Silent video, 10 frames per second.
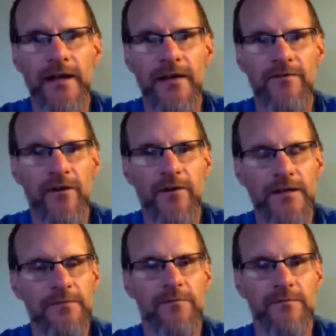and
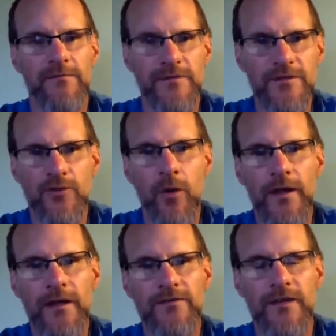very joyous,